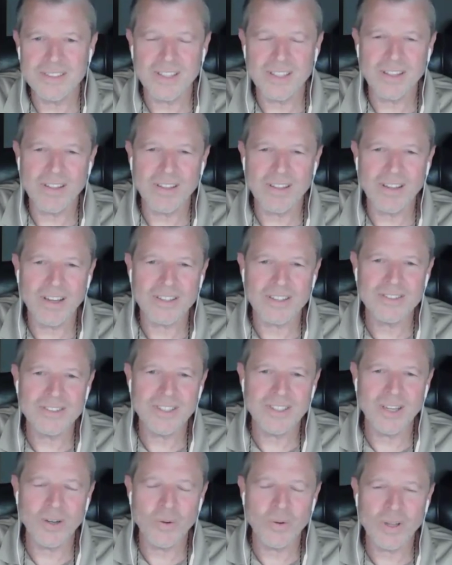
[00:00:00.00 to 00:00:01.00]
the
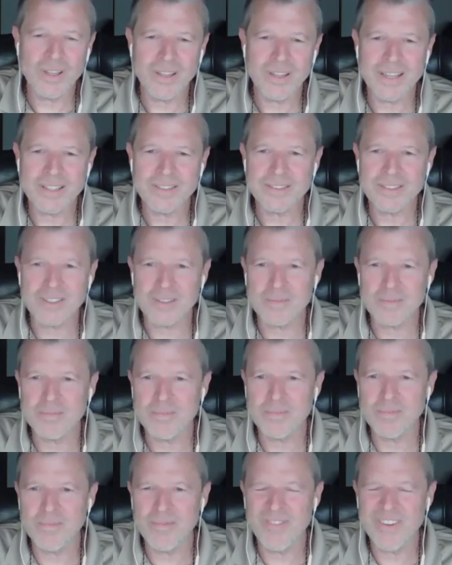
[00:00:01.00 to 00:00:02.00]
Luxo electric
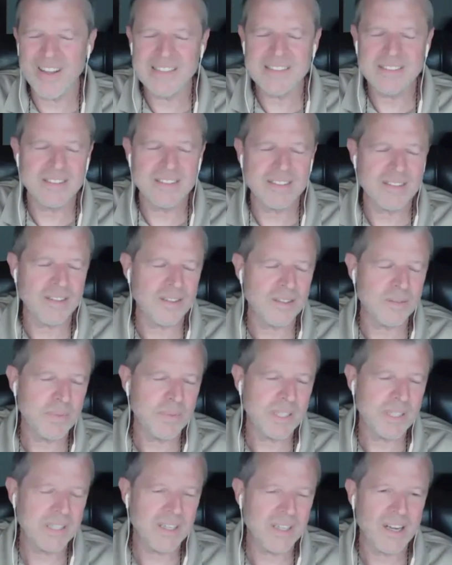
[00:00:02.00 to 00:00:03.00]
vents, and oh
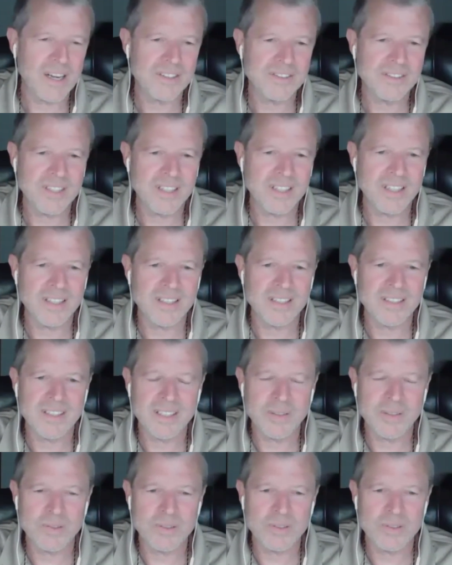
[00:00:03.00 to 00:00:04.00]
my gosh, yeah. And then
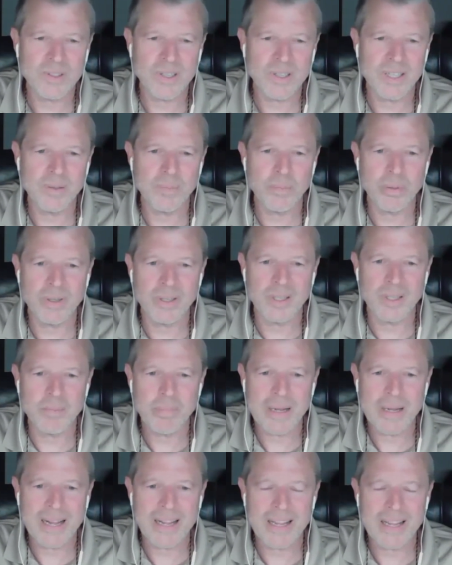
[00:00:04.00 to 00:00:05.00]
they tried to bring it
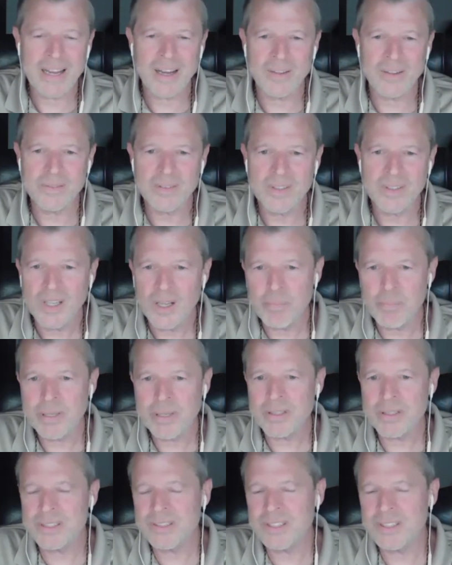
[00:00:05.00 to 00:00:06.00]
back out,
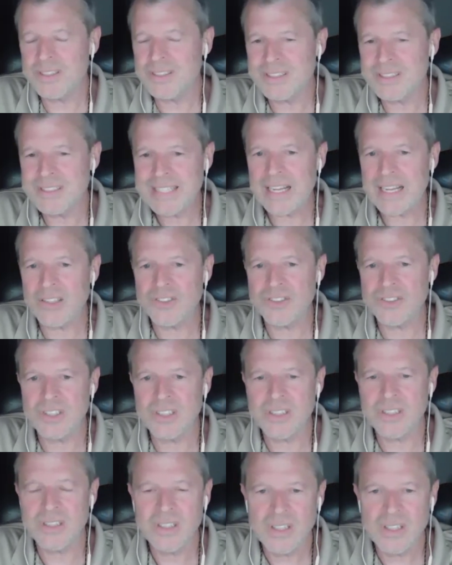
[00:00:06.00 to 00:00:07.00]
appealing to
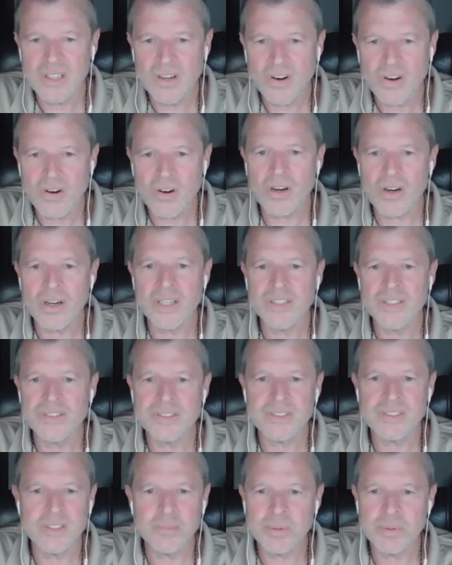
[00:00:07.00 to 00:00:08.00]
nostalgia, our age
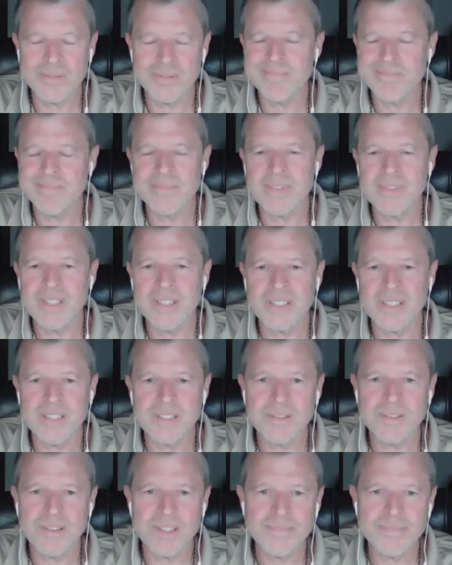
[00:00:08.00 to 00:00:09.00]
group, and they didn't get
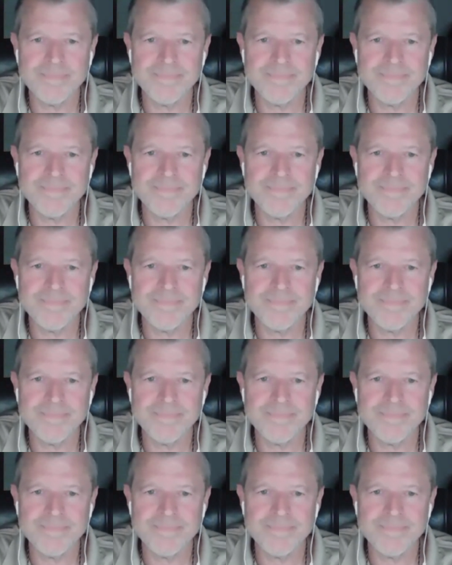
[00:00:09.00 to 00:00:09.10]
it right.